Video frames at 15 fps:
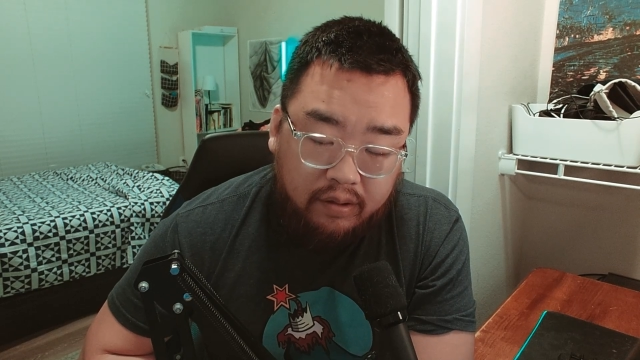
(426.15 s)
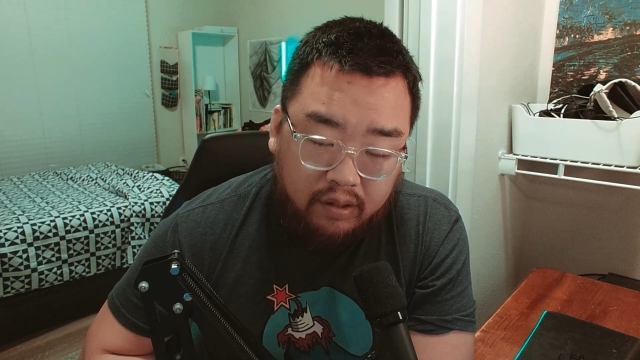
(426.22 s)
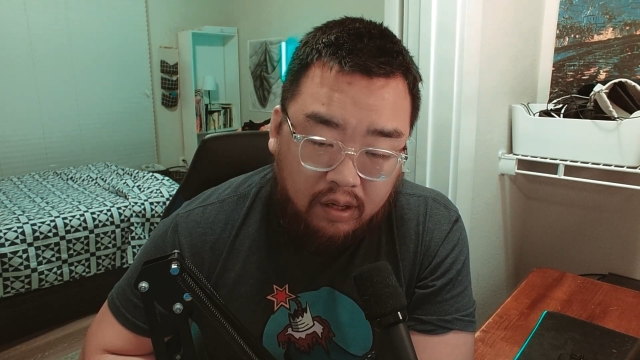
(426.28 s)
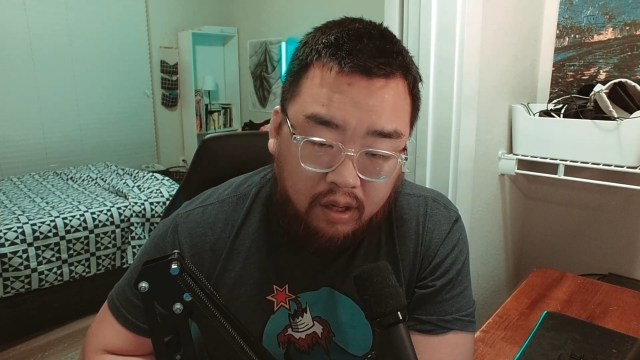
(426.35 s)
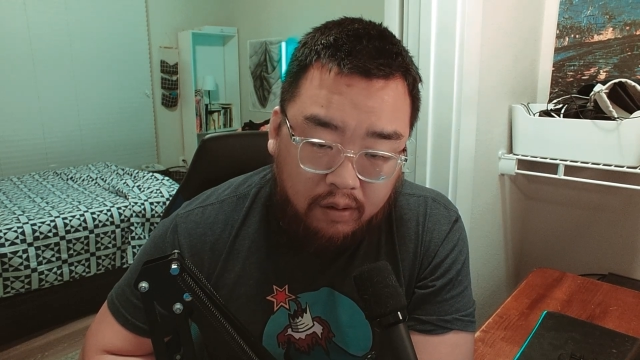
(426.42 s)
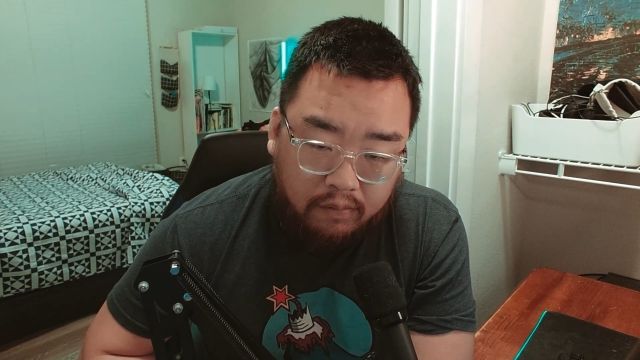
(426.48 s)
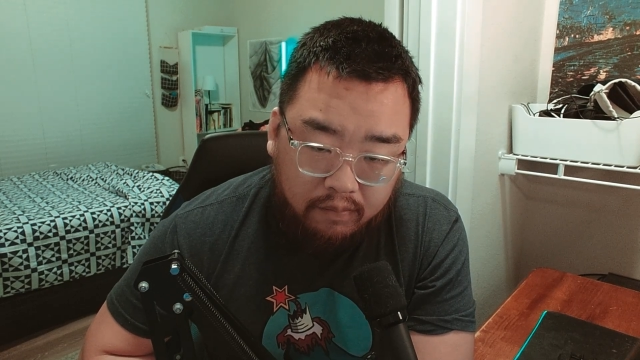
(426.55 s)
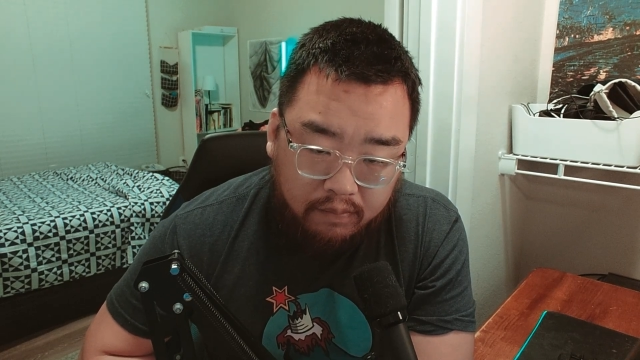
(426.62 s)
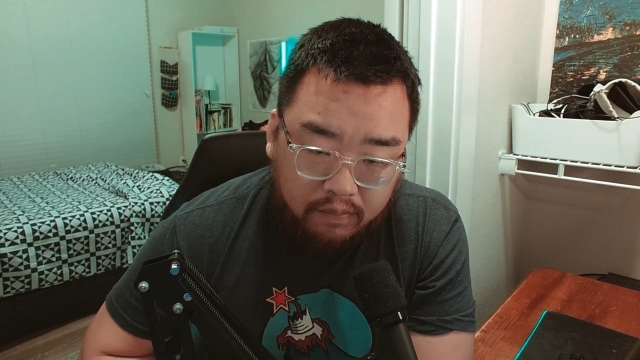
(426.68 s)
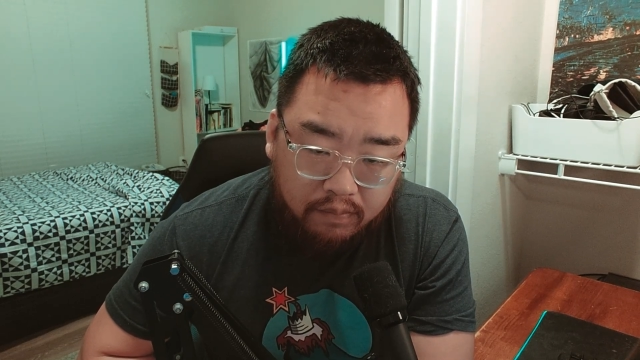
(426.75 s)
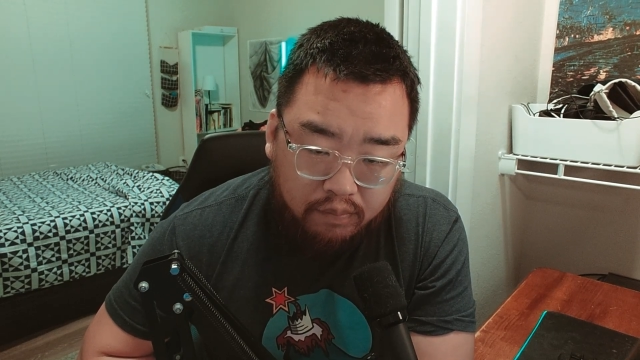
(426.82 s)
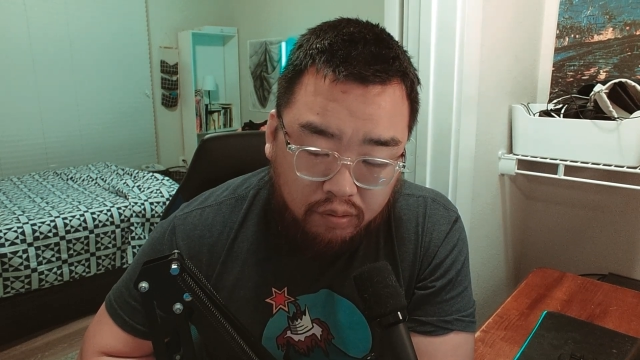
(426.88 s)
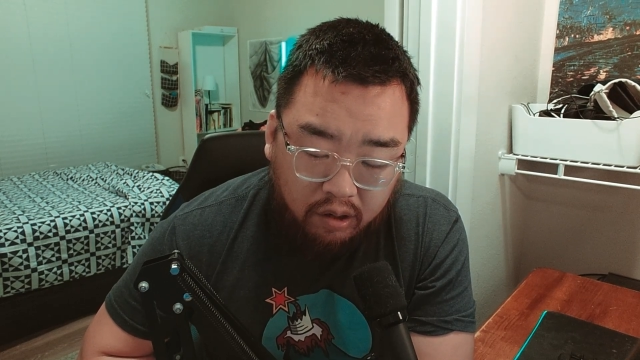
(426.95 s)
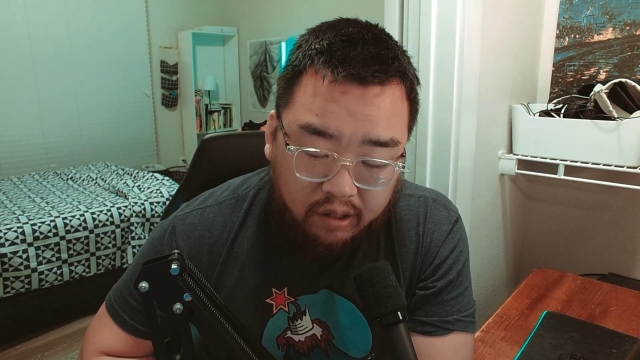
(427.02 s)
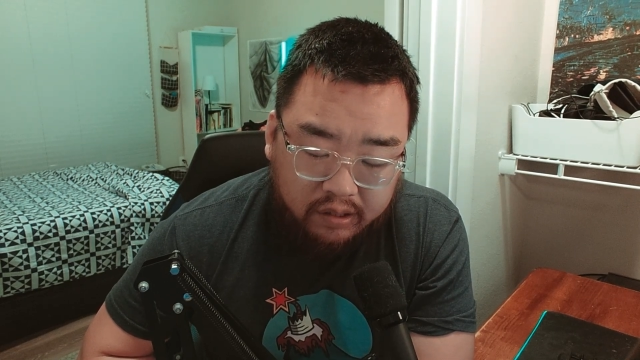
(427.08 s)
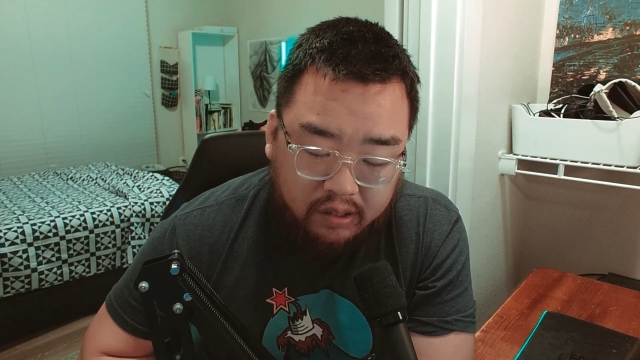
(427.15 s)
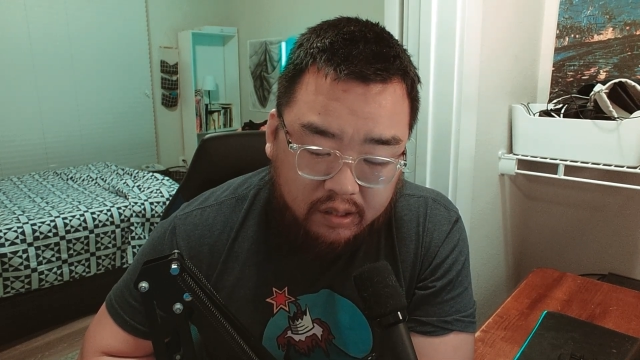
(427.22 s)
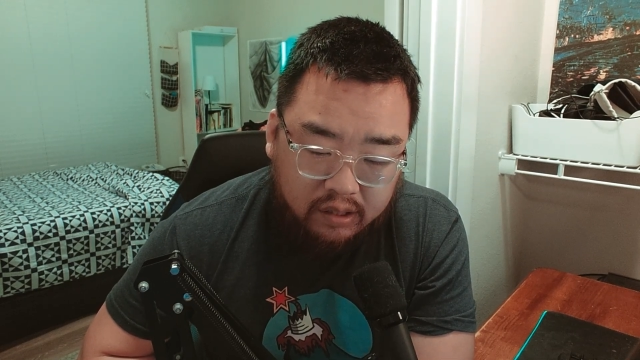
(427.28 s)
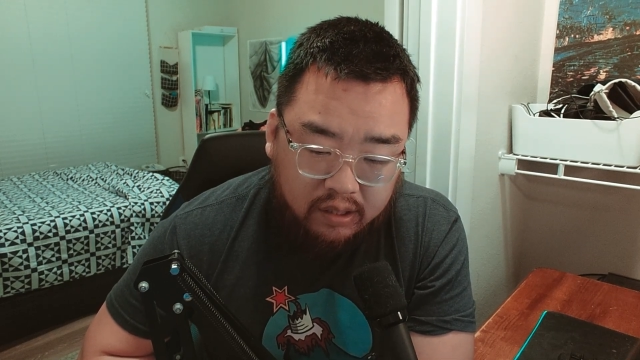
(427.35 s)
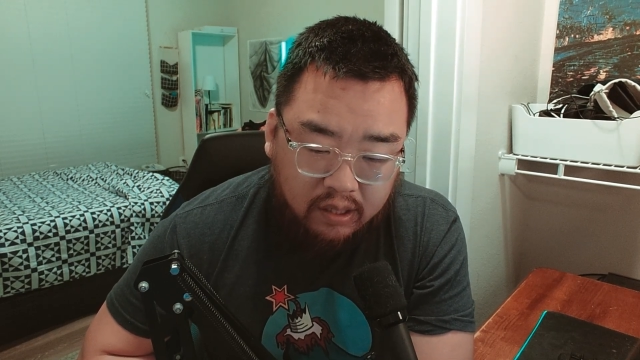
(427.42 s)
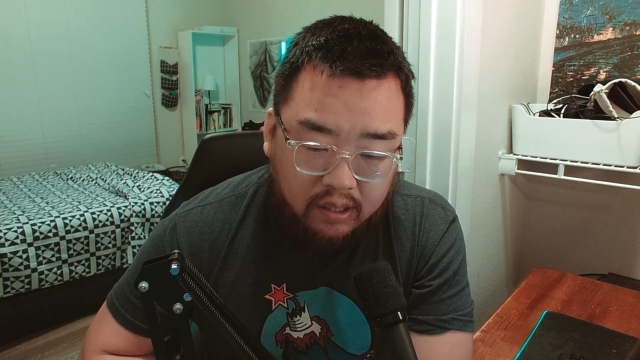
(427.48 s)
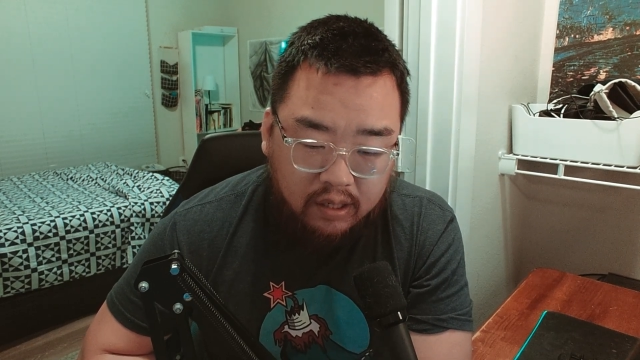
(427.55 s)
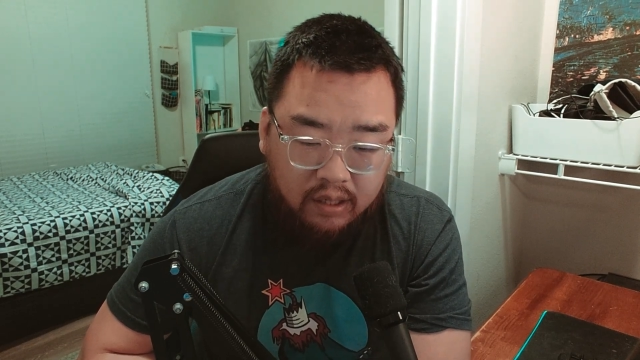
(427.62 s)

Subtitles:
to help process that.